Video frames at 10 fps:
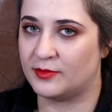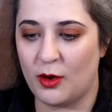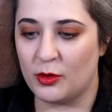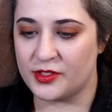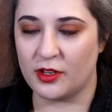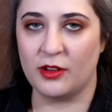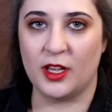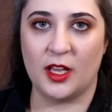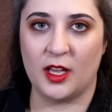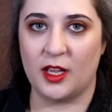Also,
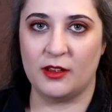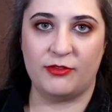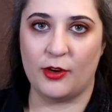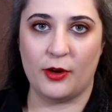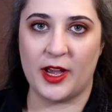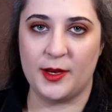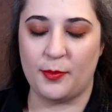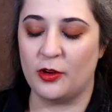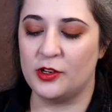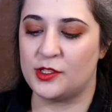for any
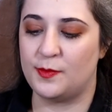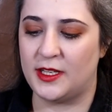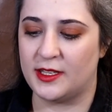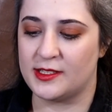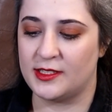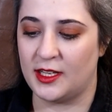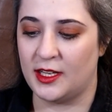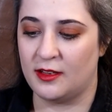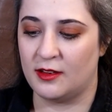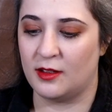Polish speakers
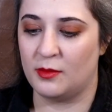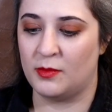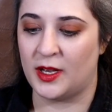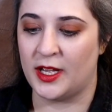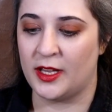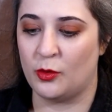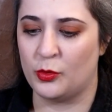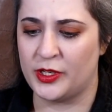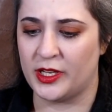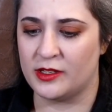in my
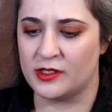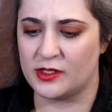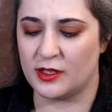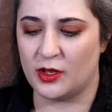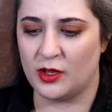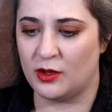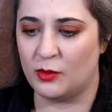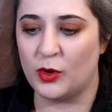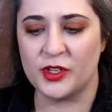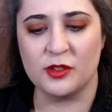audience,
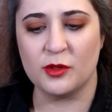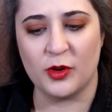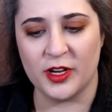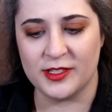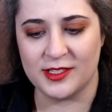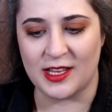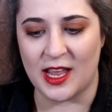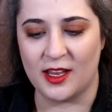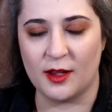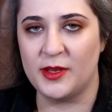what do the words
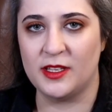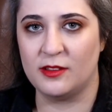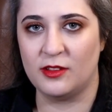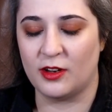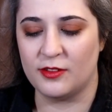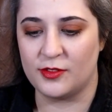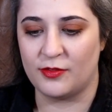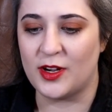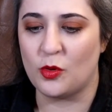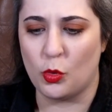say? I mean, you don't have to
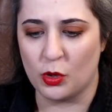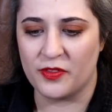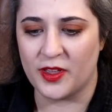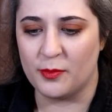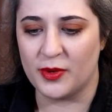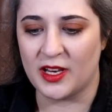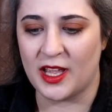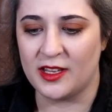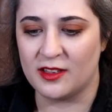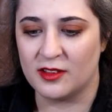write all of them, but
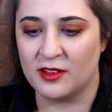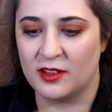like,